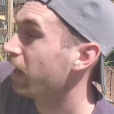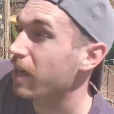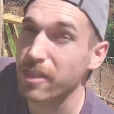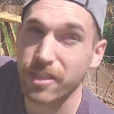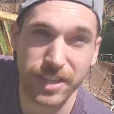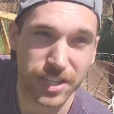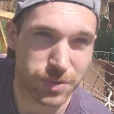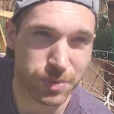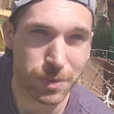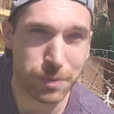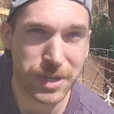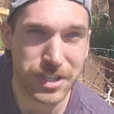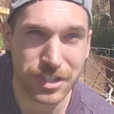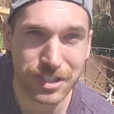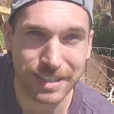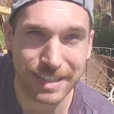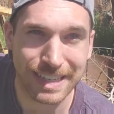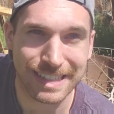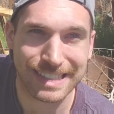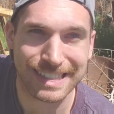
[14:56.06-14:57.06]
this one we
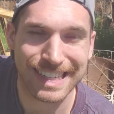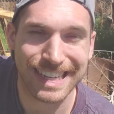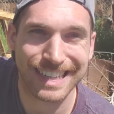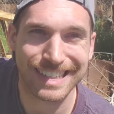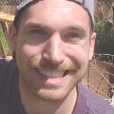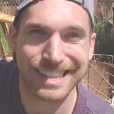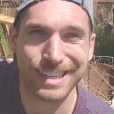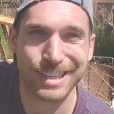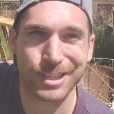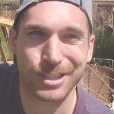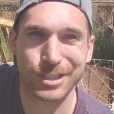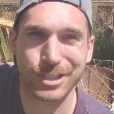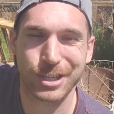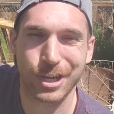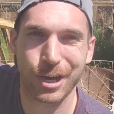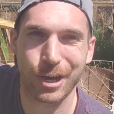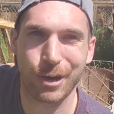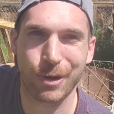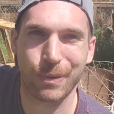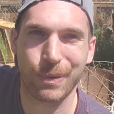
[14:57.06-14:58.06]
just let sit.
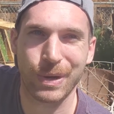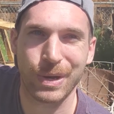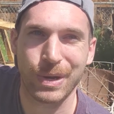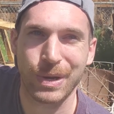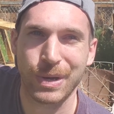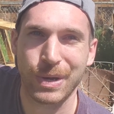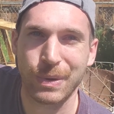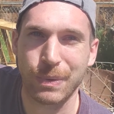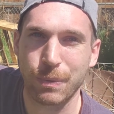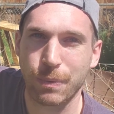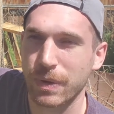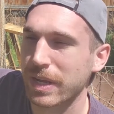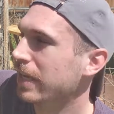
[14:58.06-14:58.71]
So We